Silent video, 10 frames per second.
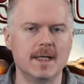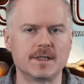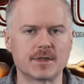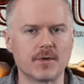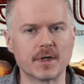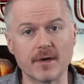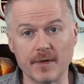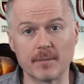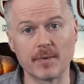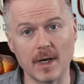So let's go and cover
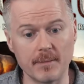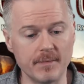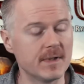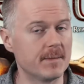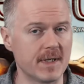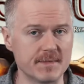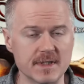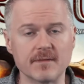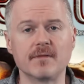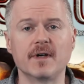the prep, that prep
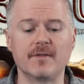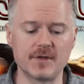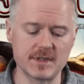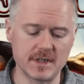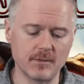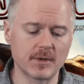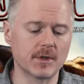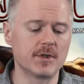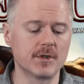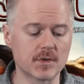stuff. The very first thing we're
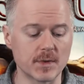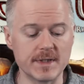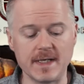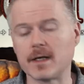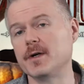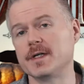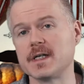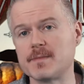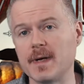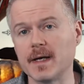gonna do is we're gonna take our
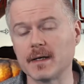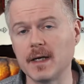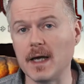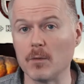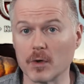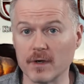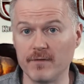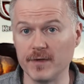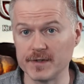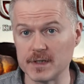dice bag and we're gonna
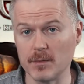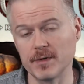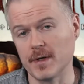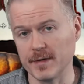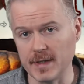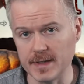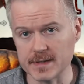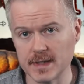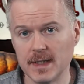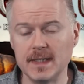fill this up with all the dice.